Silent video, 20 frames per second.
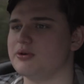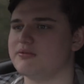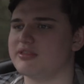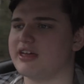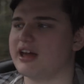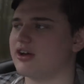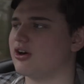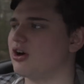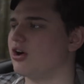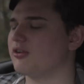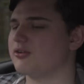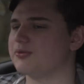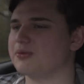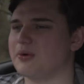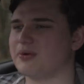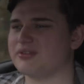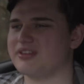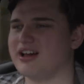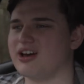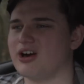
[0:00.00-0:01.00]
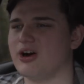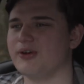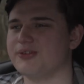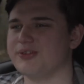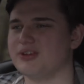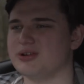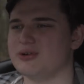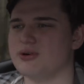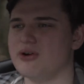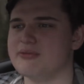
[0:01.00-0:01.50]
of that car as well, because that car
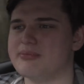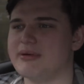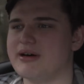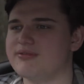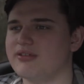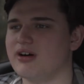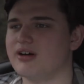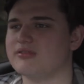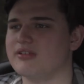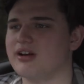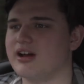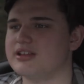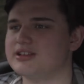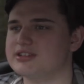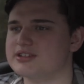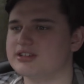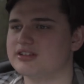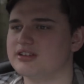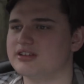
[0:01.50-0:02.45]
was only worth about £5 grand.